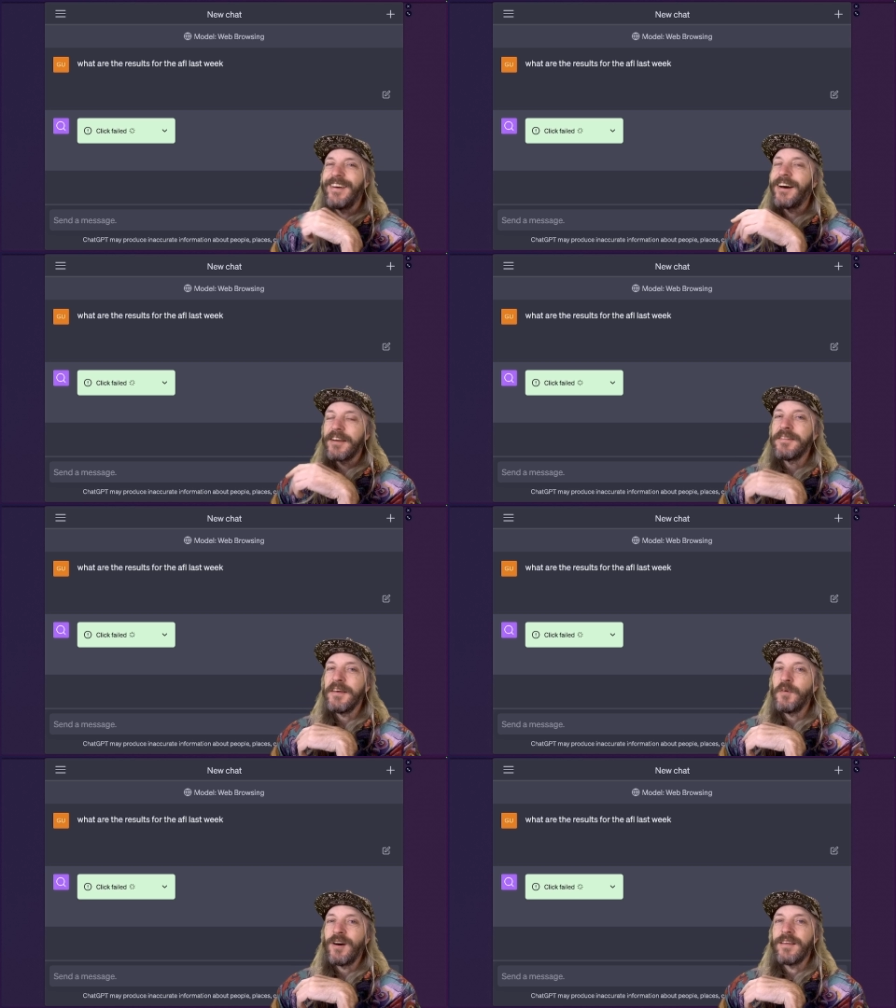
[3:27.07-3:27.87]
I can
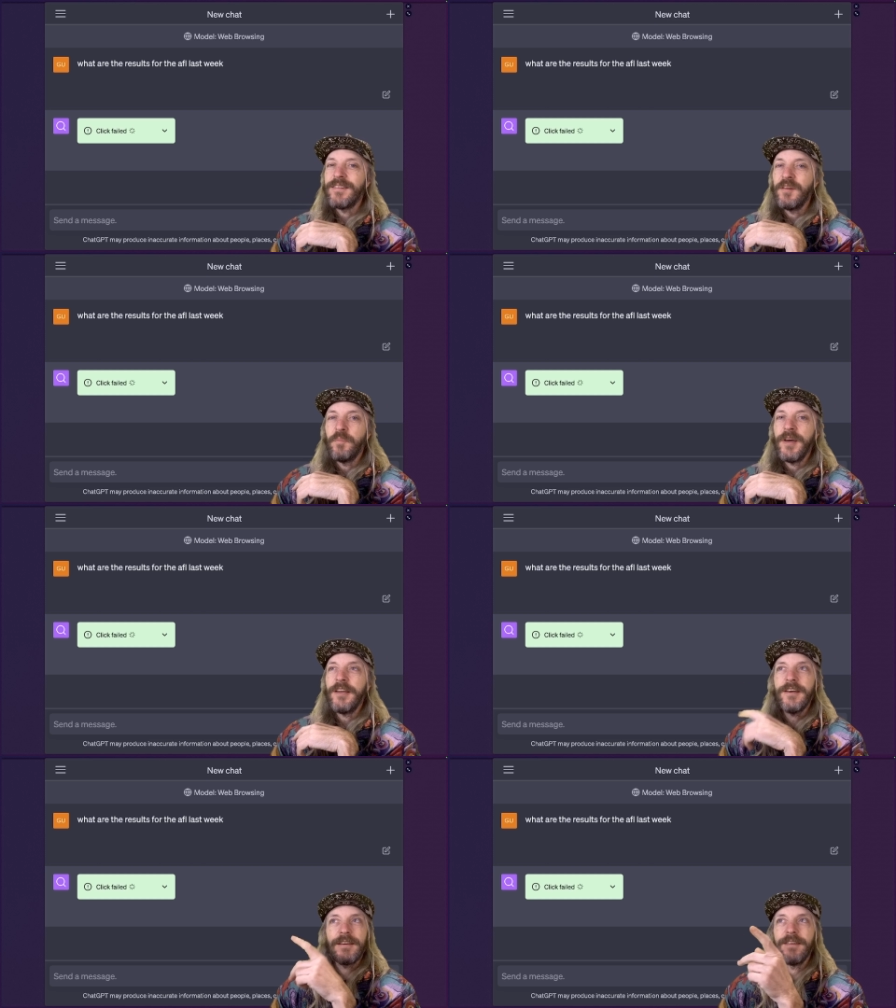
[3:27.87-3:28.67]
see why it's in
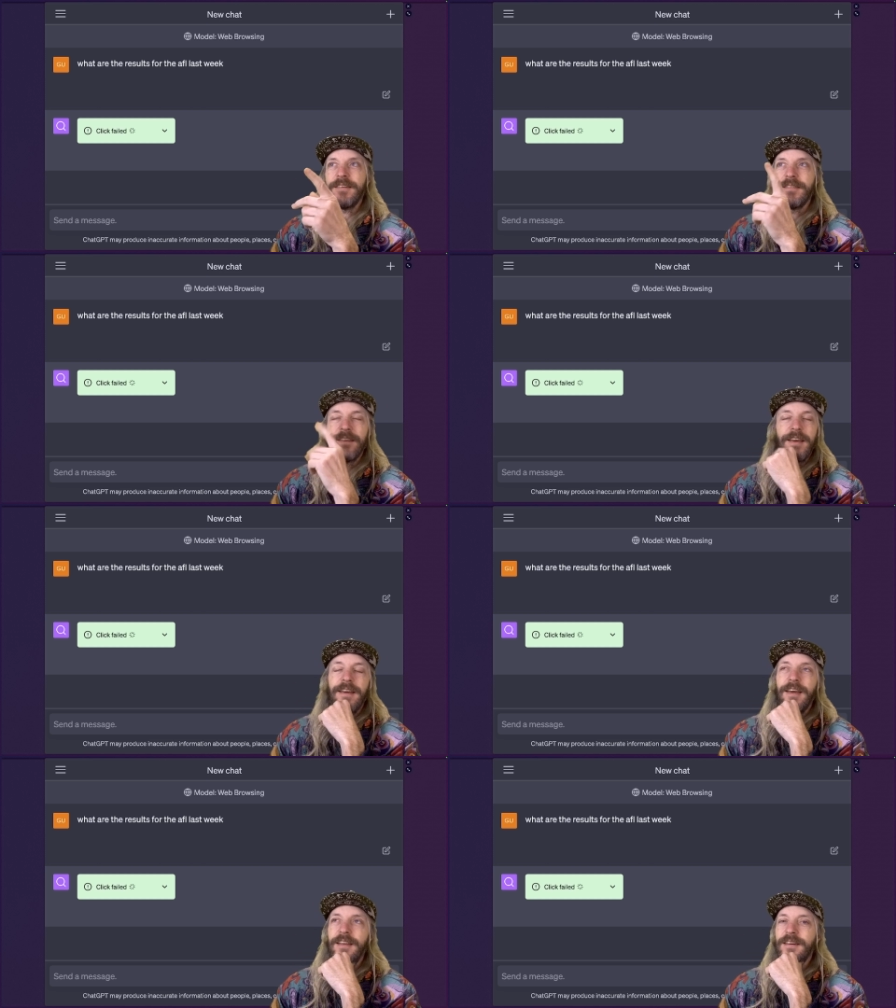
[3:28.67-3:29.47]
beta, because
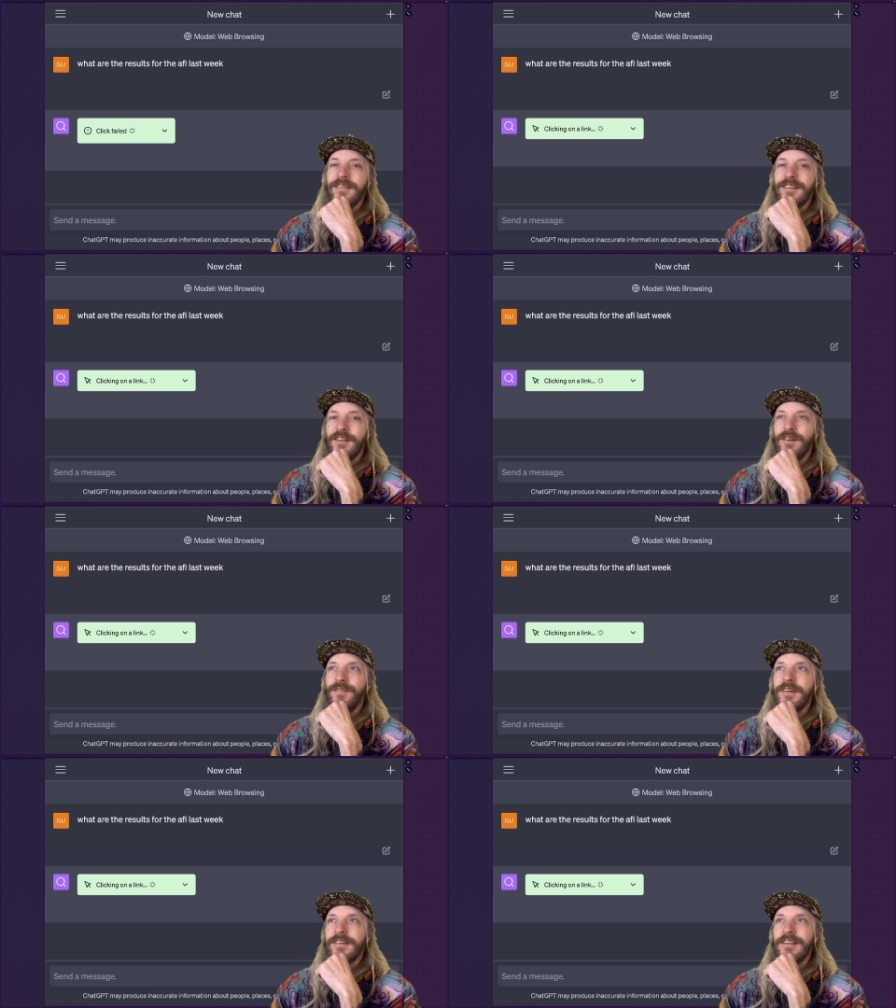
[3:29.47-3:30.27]
it does a lot
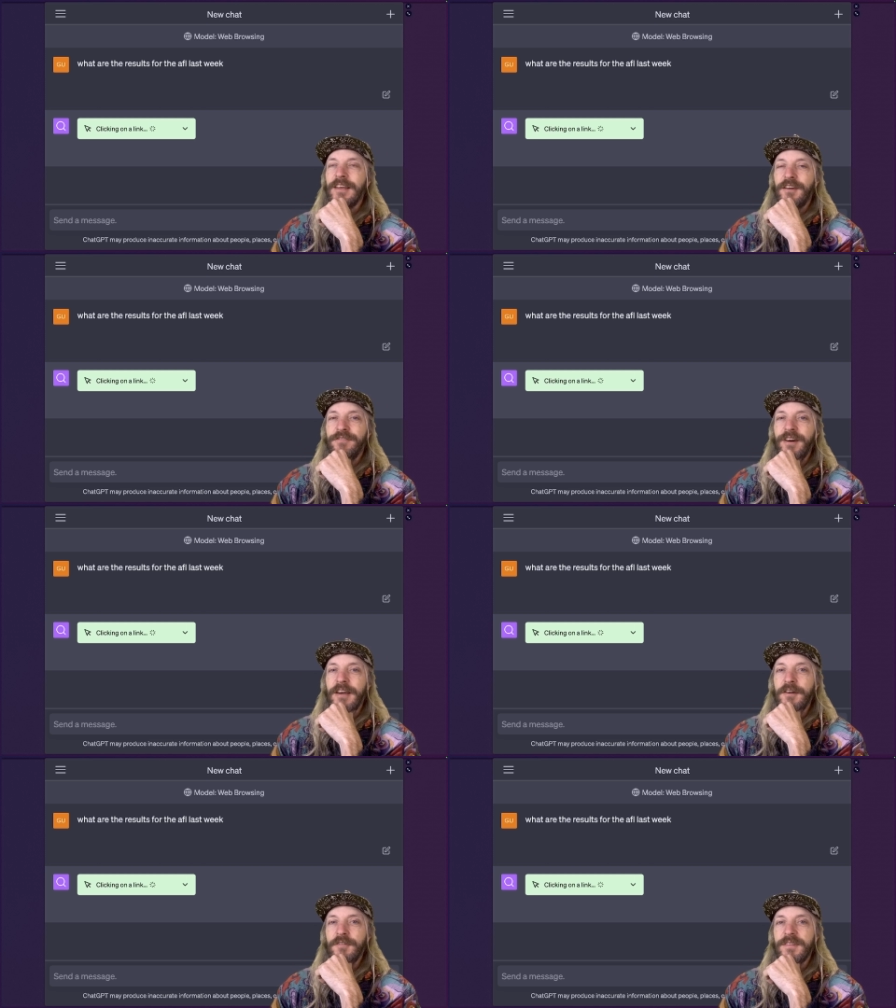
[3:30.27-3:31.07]
of this click
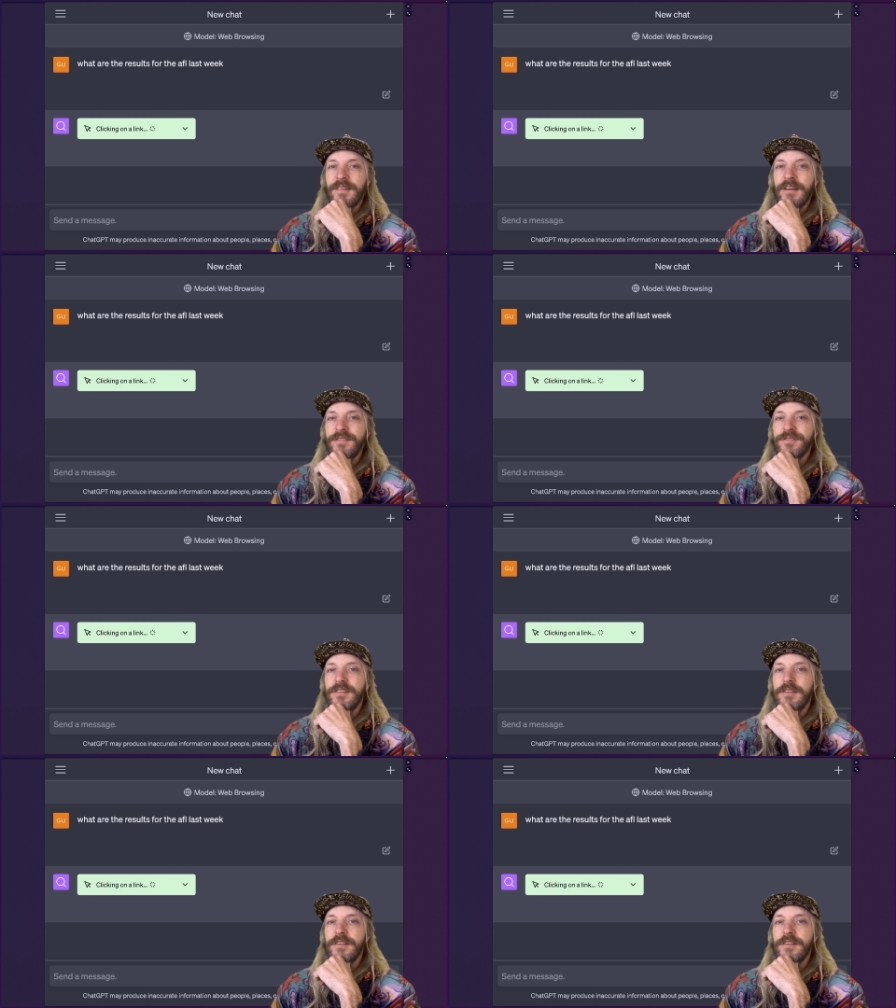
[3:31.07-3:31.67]
failed stuff.